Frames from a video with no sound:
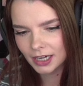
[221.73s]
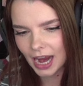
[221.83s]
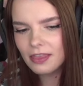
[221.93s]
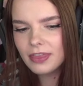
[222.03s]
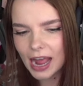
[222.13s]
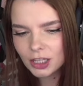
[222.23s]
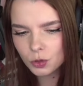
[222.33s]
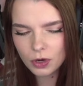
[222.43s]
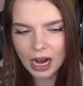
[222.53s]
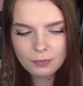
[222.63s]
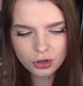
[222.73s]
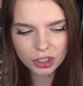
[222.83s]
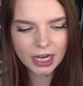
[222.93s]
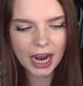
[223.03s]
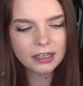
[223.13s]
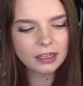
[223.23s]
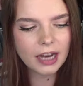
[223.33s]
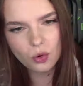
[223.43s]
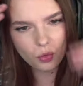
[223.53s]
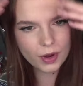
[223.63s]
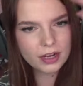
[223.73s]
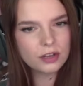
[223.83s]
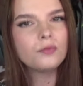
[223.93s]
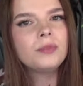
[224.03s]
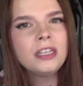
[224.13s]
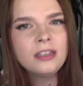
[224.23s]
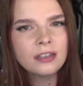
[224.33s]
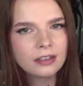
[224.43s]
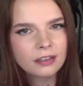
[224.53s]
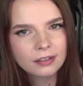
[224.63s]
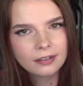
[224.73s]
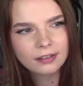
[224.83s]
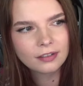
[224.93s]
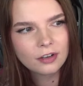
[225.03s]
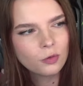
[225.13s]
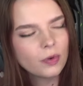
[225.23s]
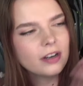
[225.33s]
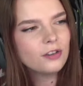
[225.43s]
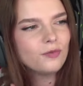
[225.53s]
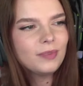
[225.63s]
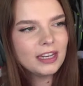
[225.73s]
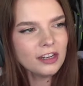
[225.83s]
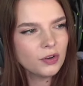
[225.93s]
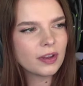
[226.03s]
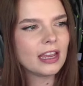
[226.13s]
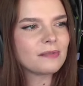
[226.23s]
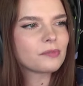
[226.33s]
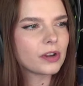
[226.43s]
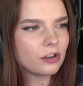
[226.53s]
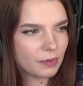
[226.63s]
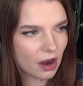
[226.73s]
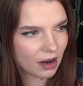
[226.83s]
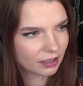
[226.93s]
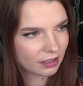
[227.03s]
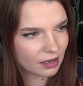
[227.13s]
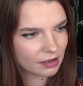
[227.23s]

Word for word: And that's where I'm just kind of like, what do you mean? What do you mean you can't boil pasta?